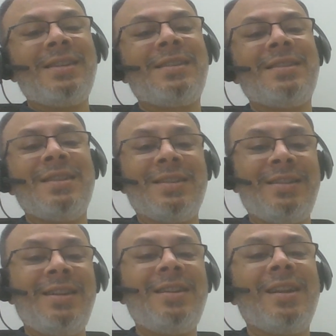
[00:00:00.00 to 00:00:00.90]

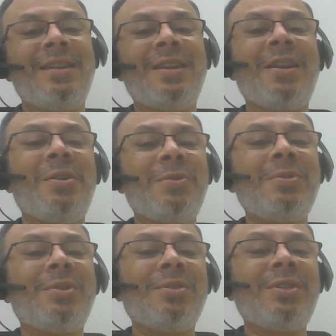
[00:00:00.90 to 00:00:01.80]
1600 and
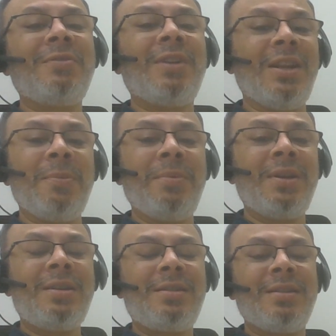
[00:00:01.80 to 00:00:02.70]
2000 were leap
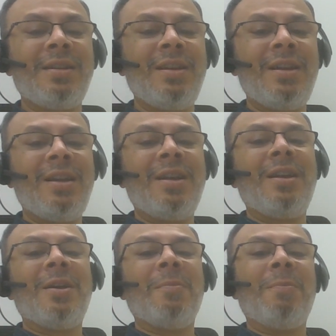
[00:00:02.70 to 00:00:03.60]
years,
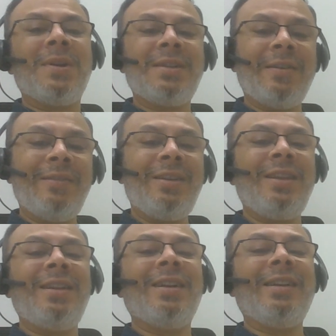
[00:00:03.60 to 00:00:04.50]
but
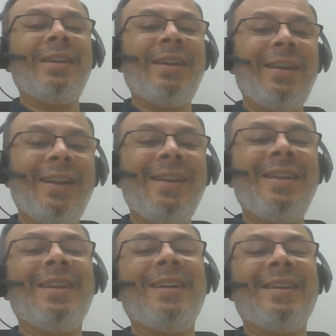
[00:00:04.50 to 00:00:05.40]
1700,
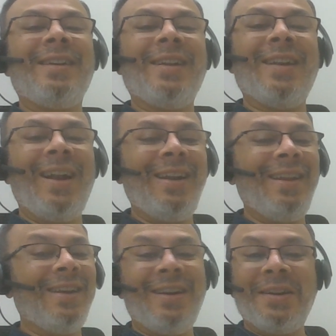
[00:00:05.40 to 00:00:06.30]
1800 and
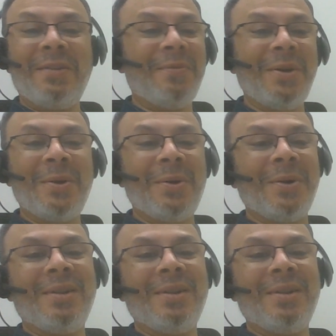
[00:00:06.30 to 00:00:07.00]
1900 were not.